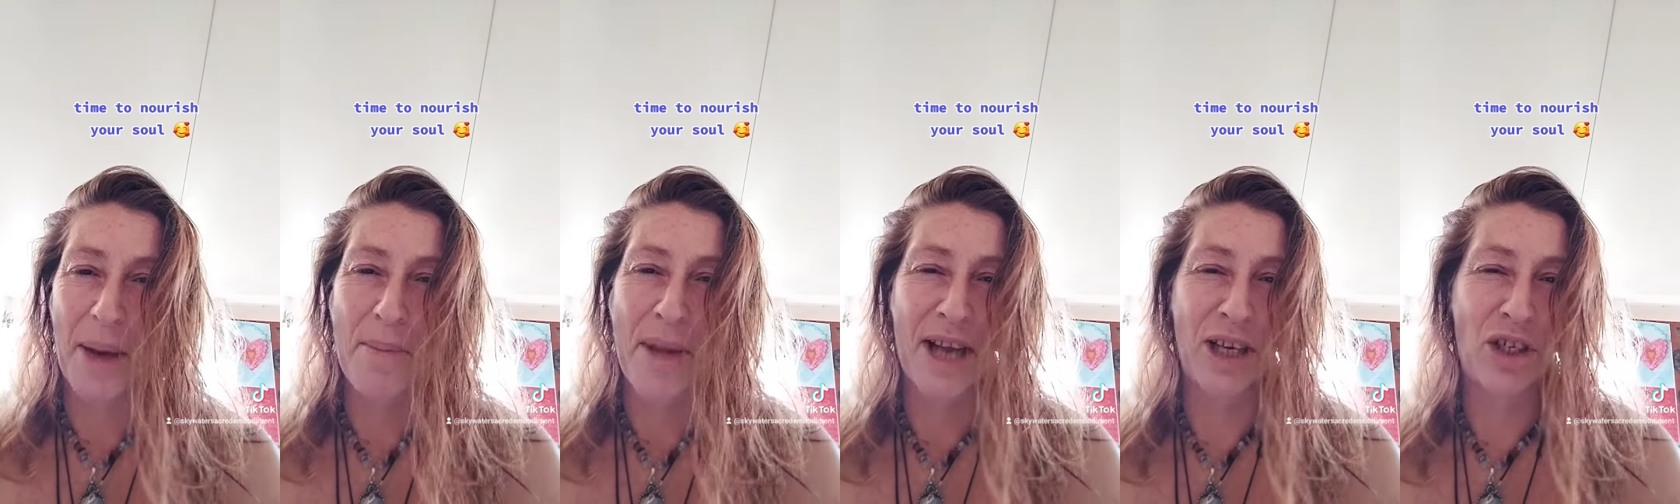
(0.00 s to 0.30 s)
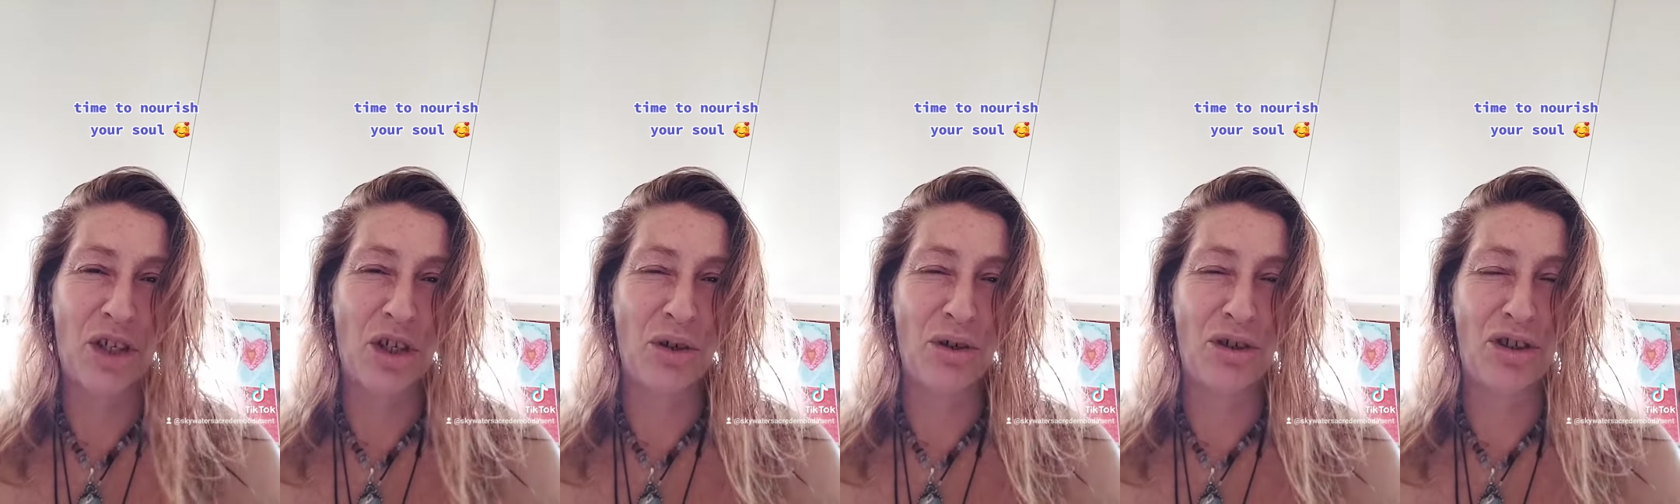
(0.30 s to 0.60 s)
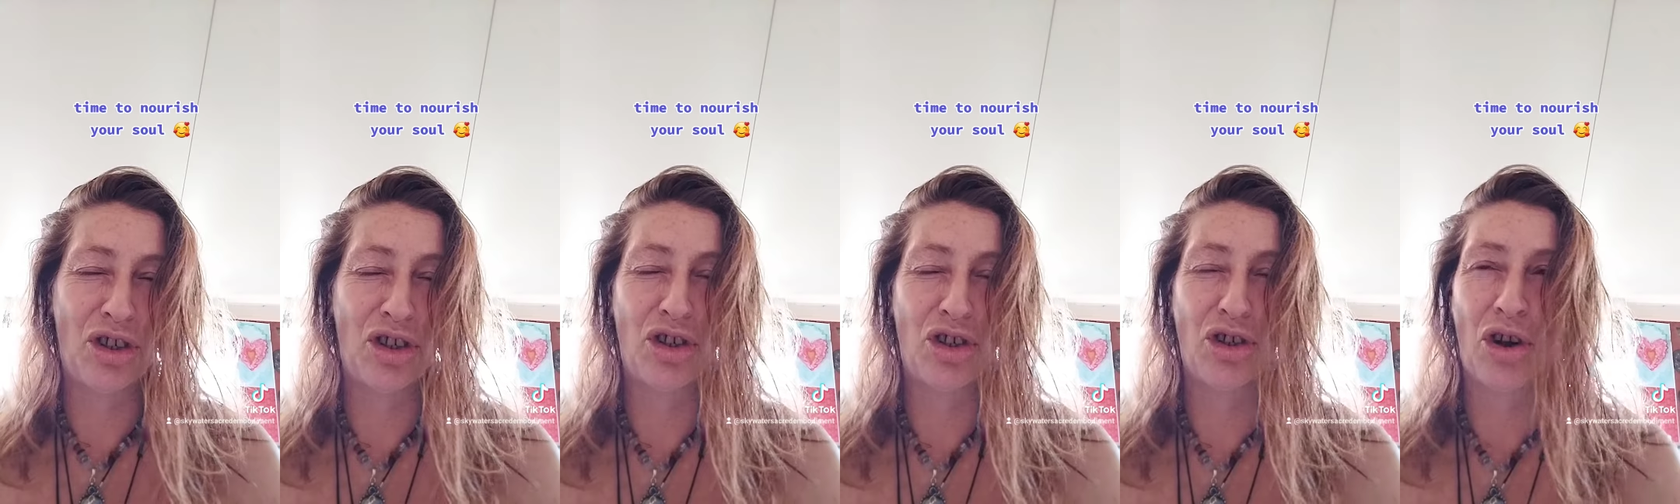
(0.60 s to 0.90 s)
made you
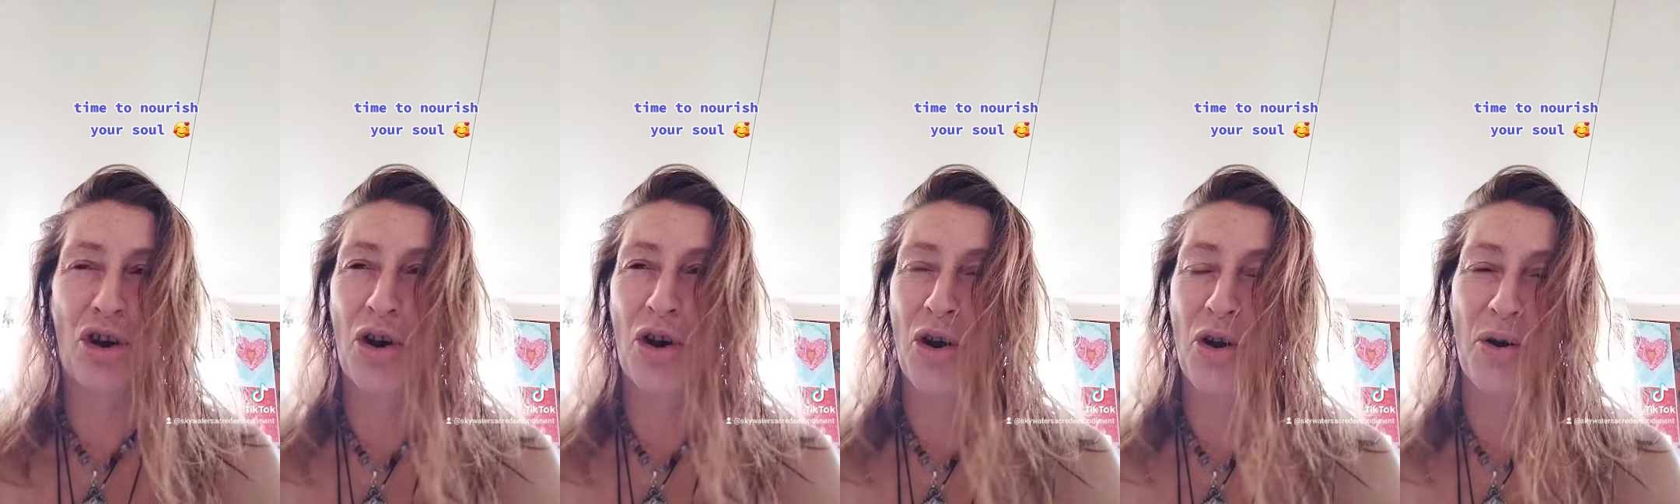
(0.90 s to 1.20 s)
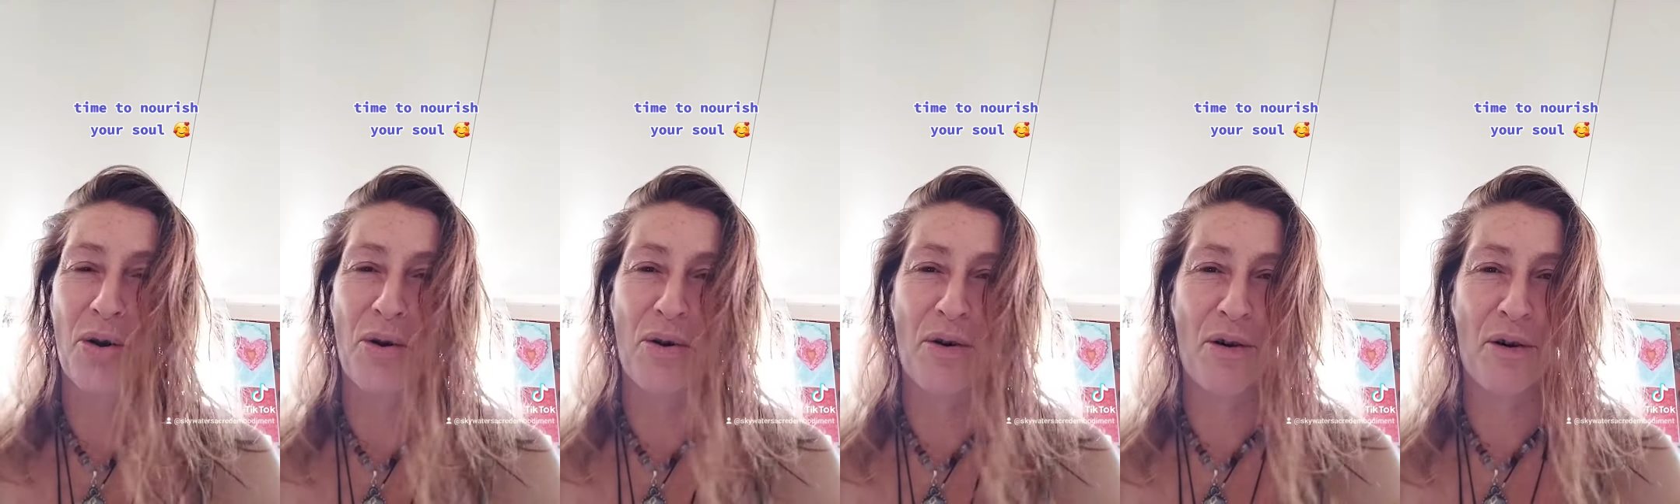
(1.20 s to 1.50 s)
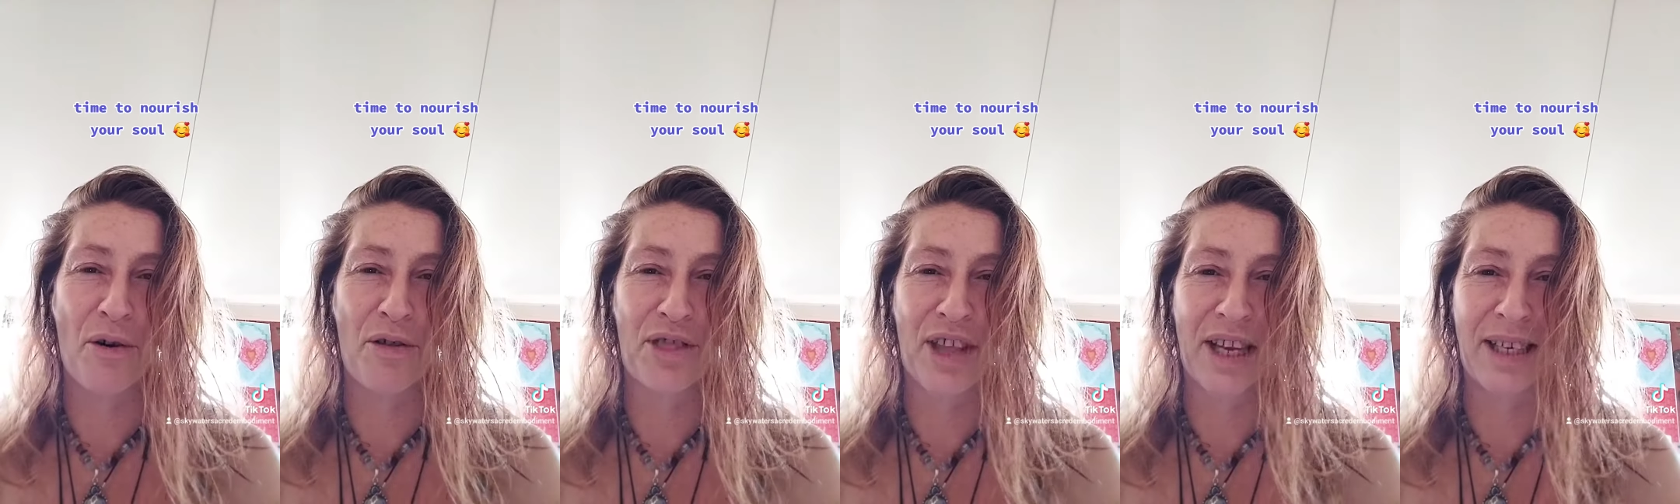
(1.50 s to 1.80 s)
so
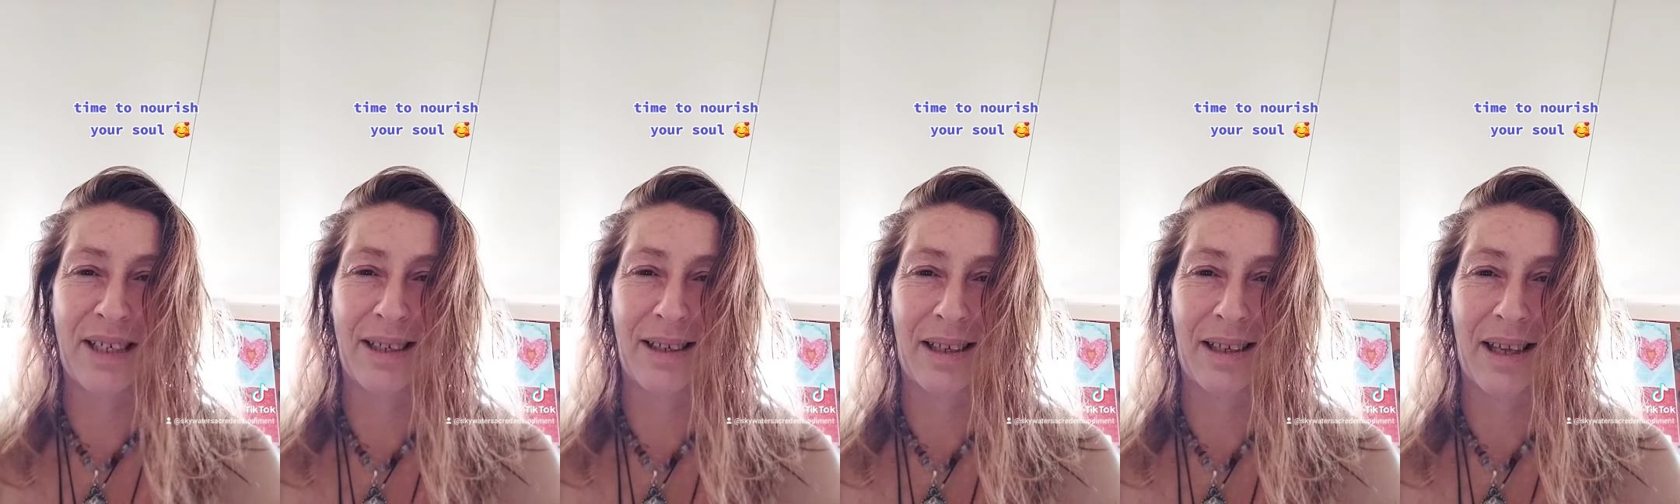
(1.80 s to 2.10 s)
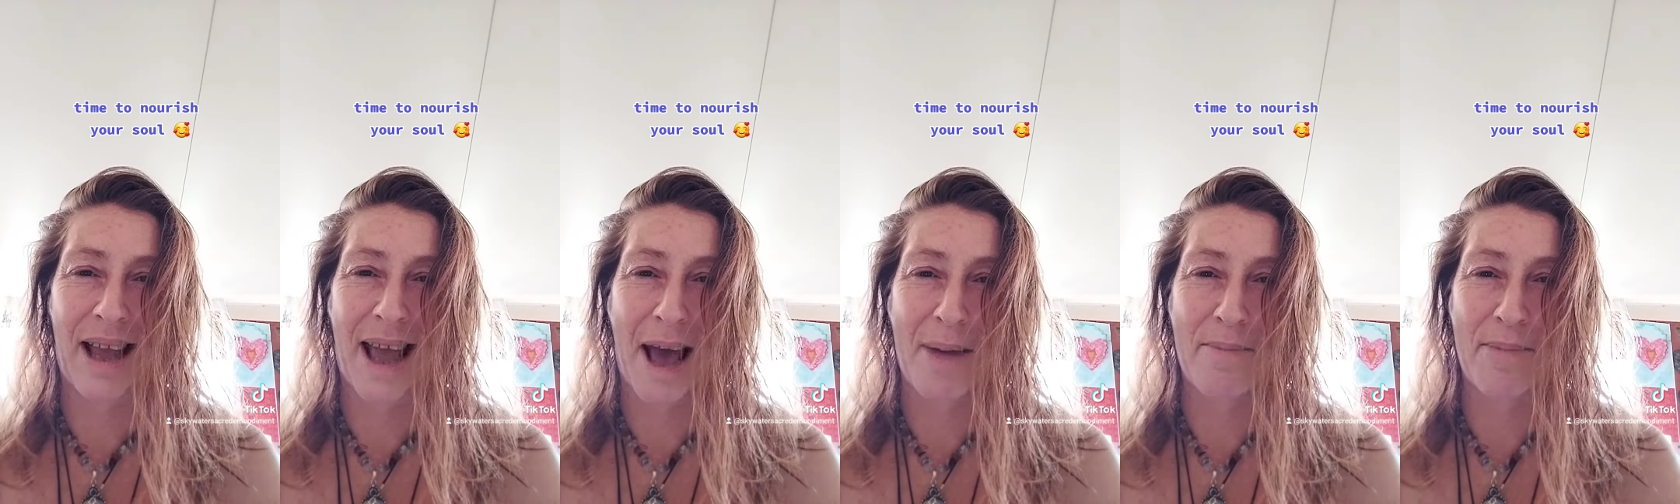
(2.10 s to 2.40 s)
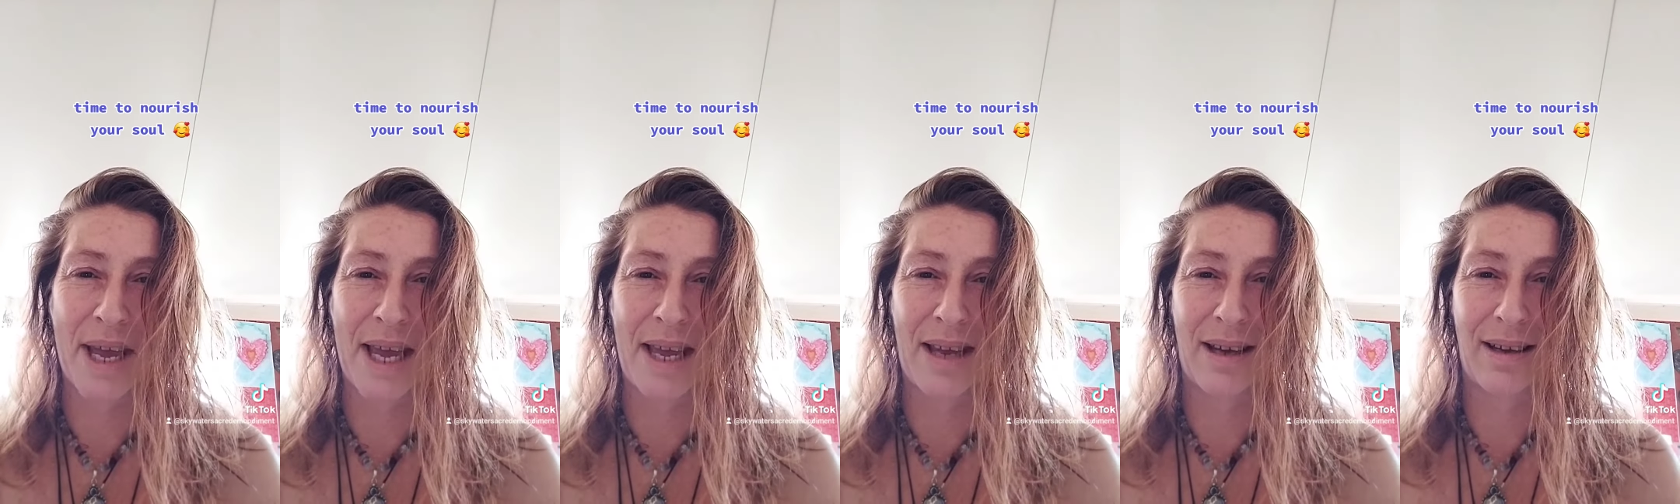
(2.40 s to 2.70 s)
authentically
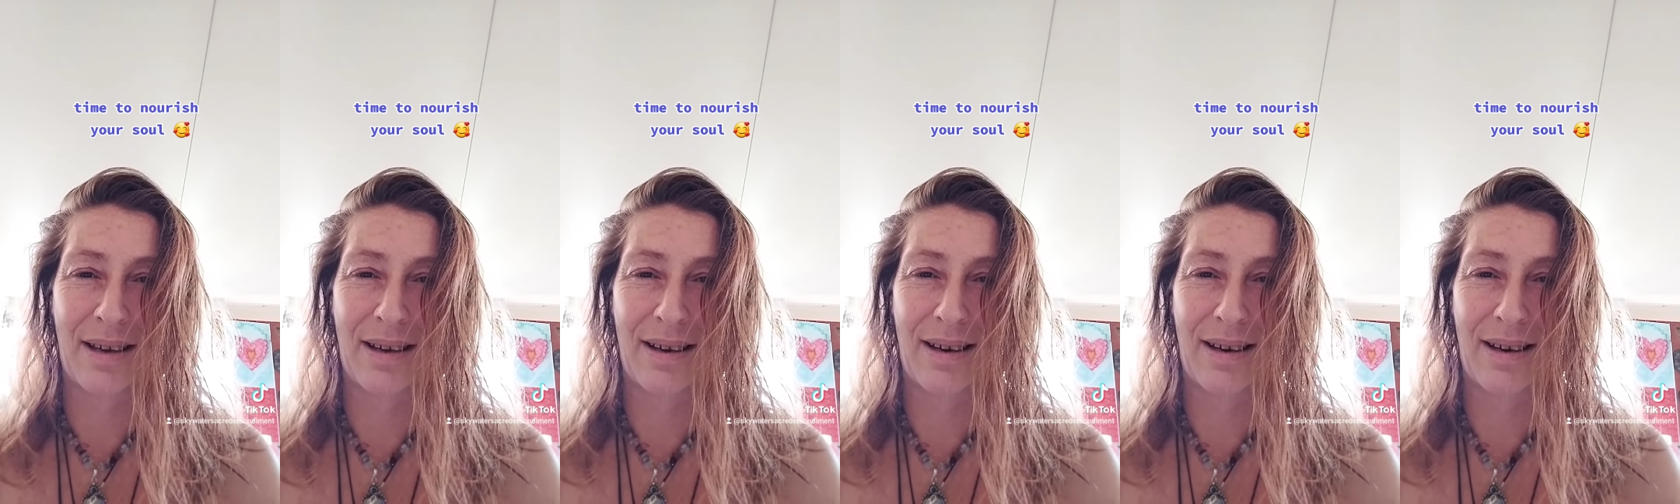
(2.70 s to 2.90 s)
happy